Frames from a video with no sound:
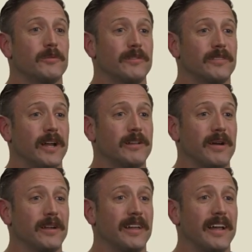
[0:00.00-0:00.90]
We've talked
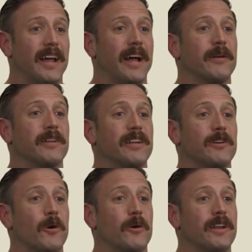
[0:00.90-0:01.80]
about how this could
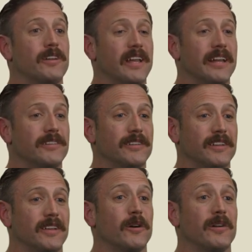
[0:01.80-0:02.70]
totally change the
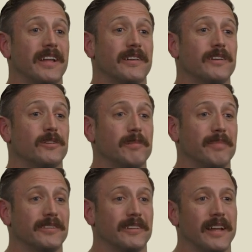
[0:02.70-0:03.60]
security industry, but